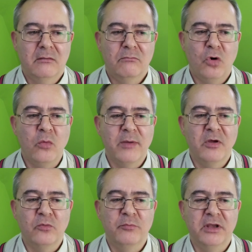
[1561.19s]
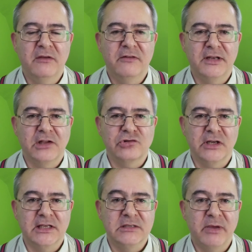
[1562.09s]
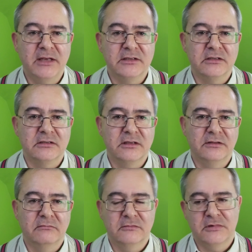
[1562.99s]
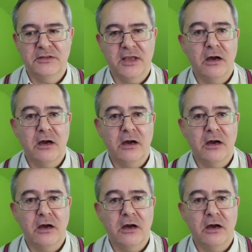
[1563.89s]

more women will be financially independent than they